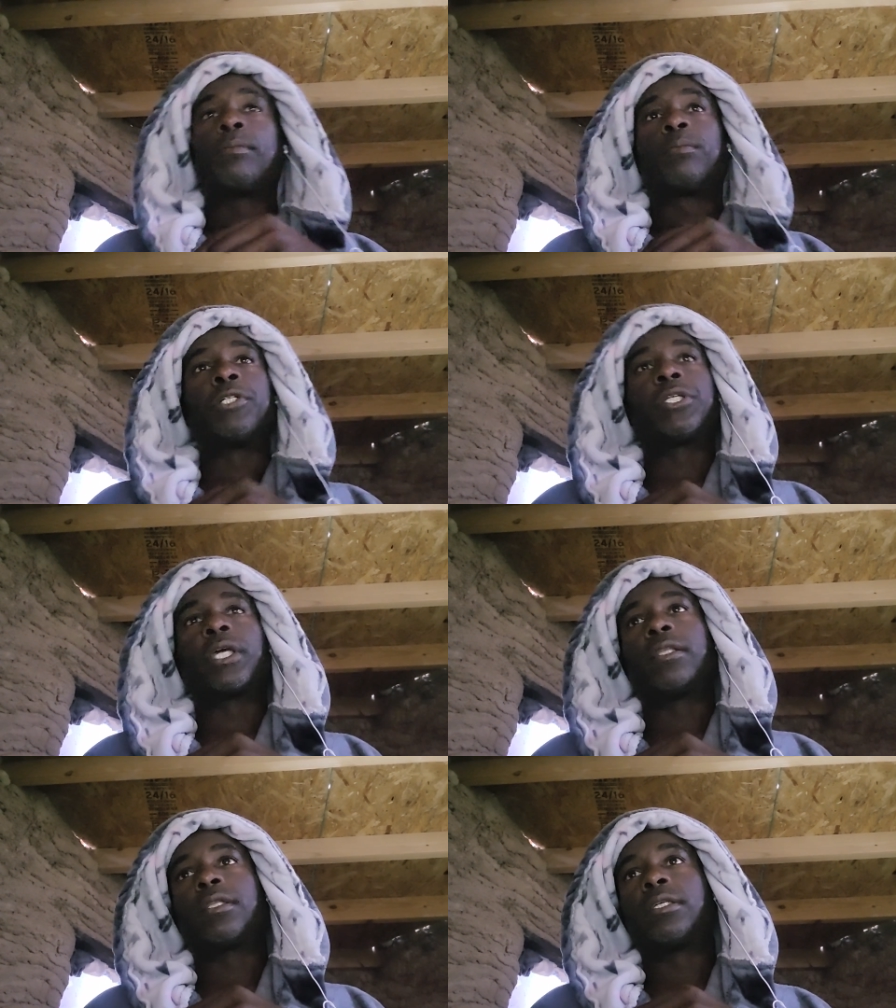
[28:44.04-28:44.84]

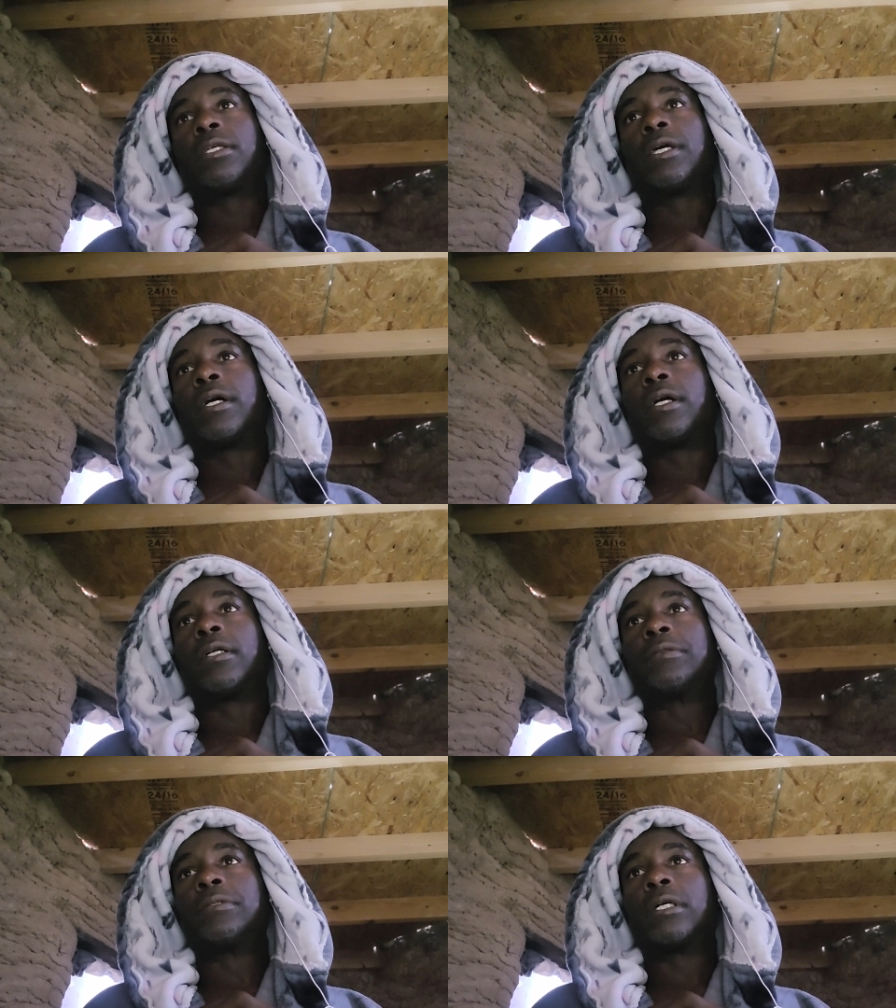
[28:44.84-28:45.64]
Appreciate
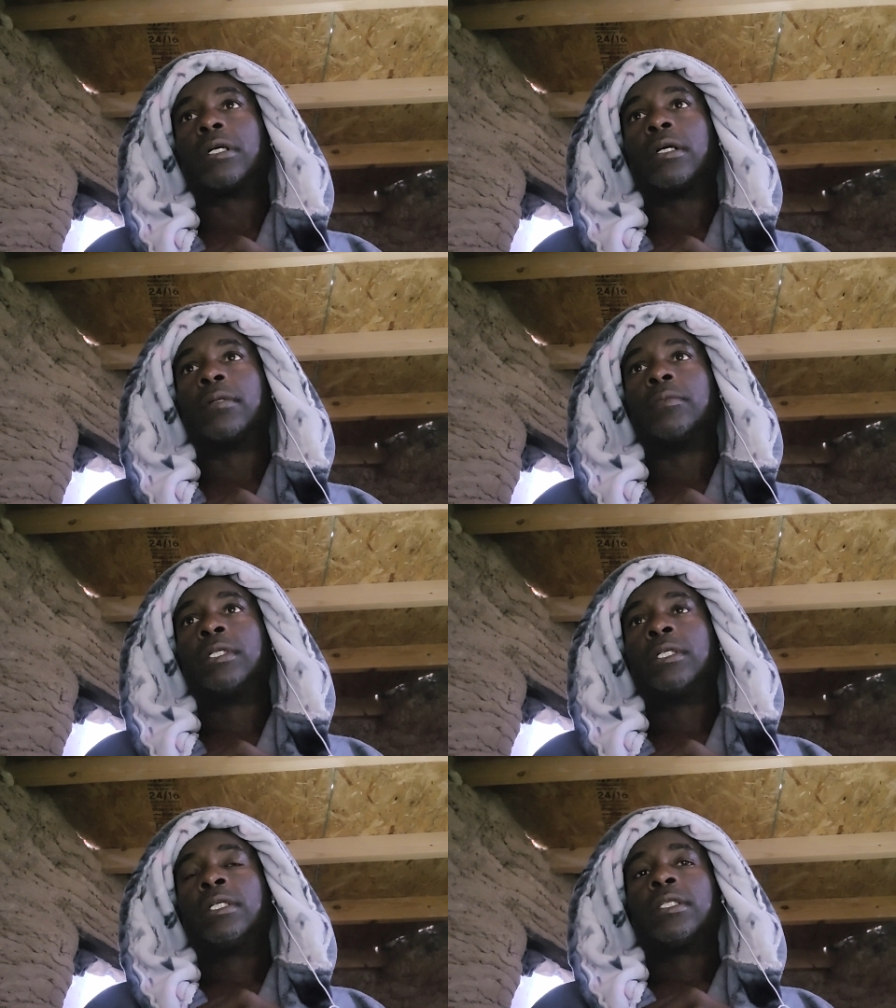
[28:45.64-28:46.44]
the
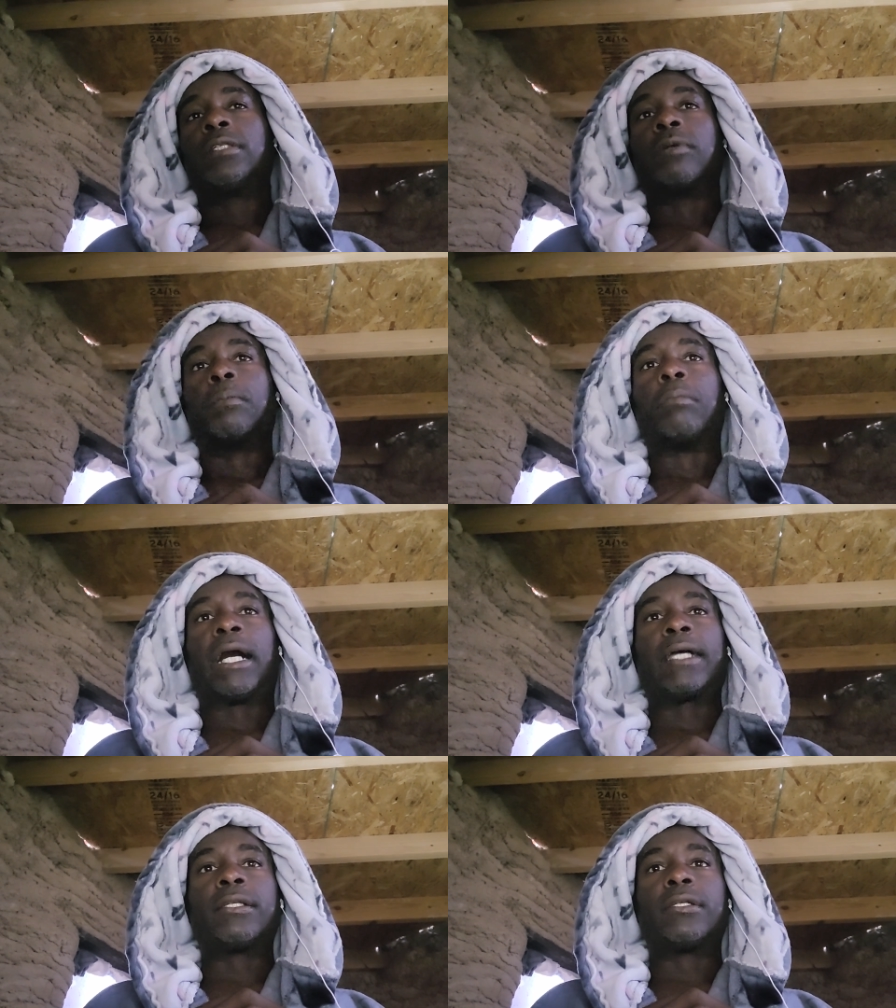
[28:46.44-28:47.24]

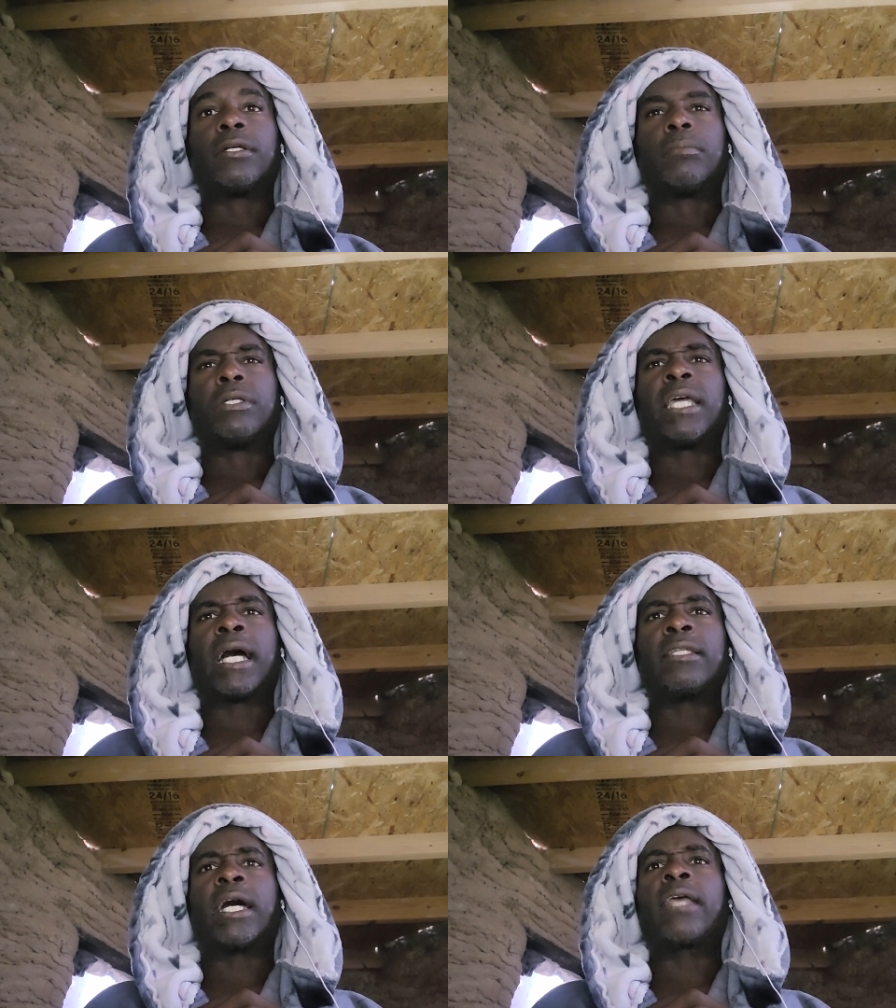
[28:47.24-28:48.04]
reminder. But
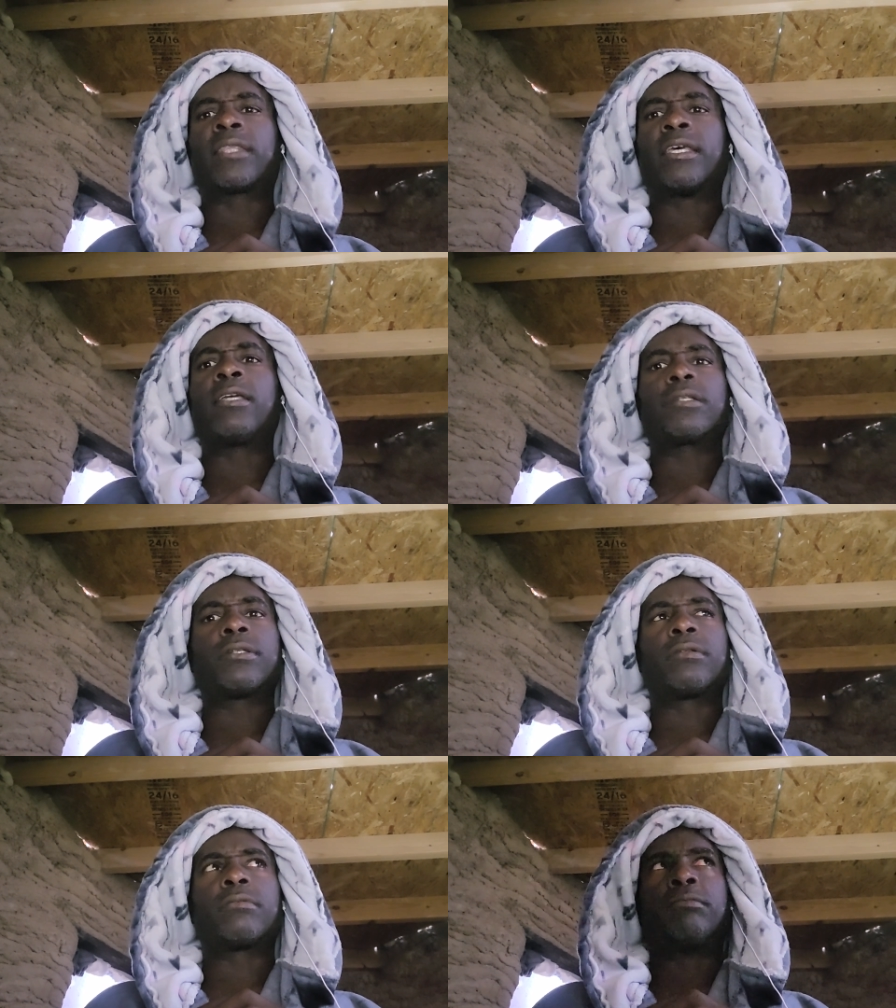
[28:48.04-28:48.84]
yeah, I think
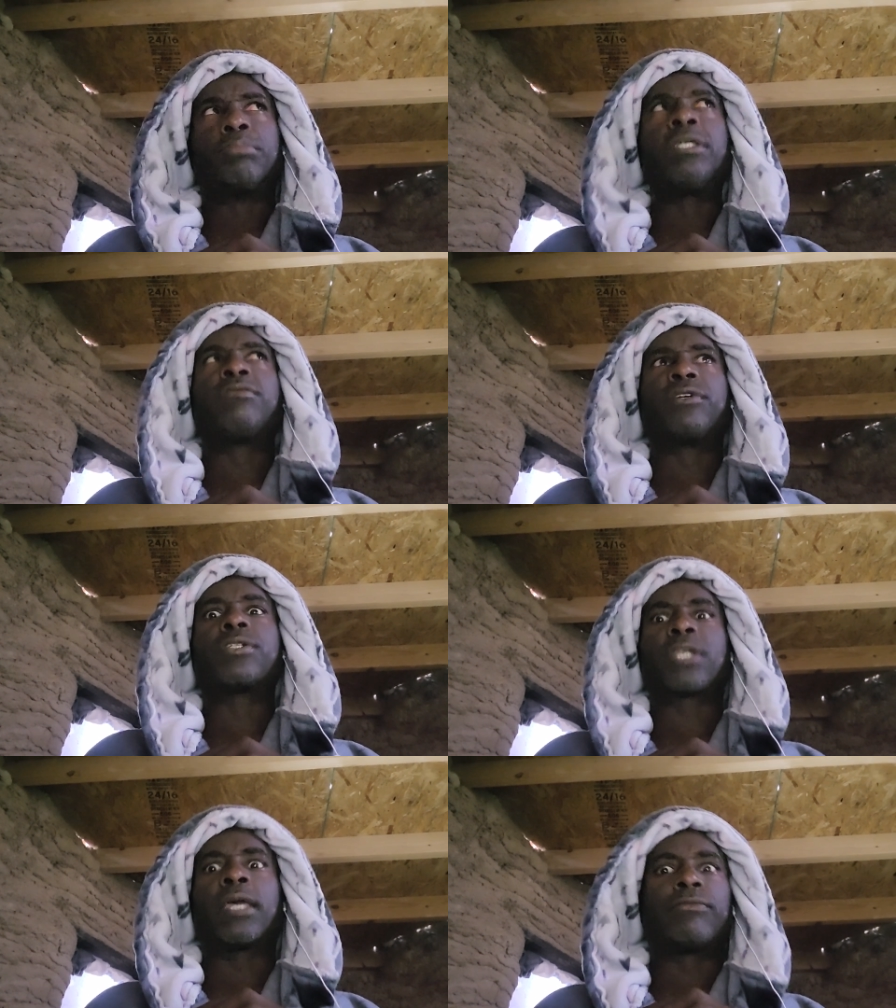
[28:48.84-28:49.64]

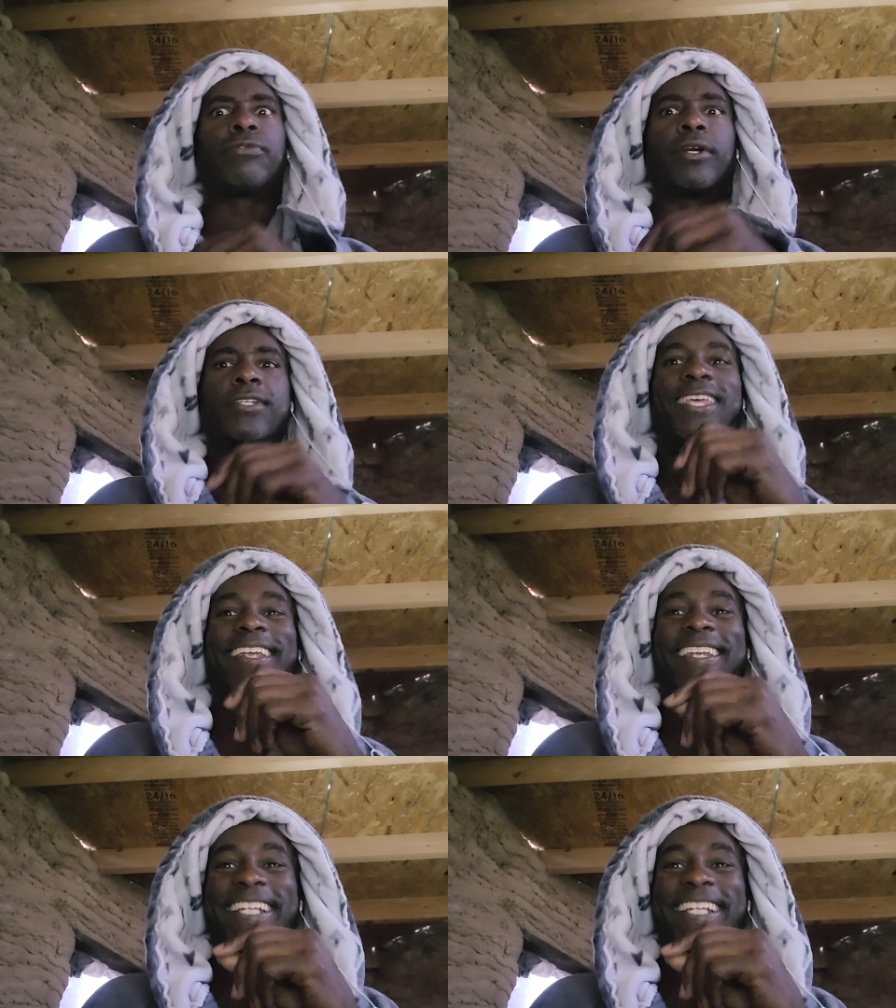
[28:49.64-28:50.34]
beavers came first.